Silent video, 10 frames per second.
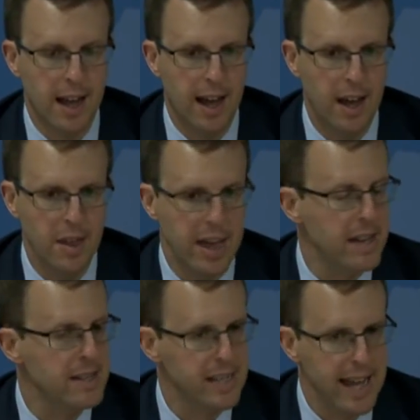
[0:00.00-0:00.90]
uh,
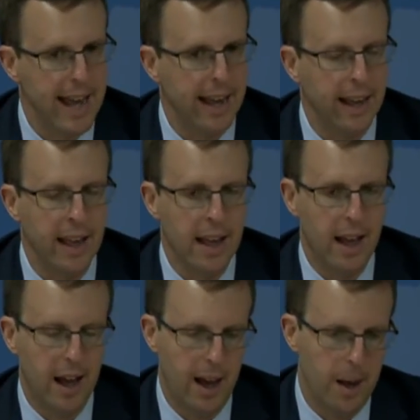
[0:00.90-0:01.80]
than today.
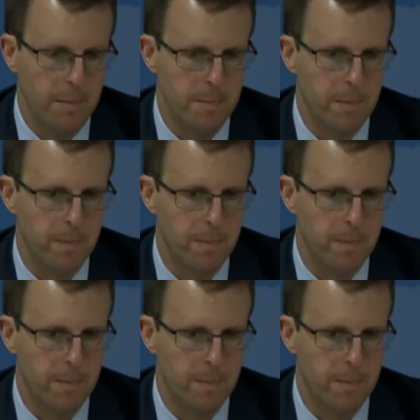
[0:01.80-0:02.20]
Um,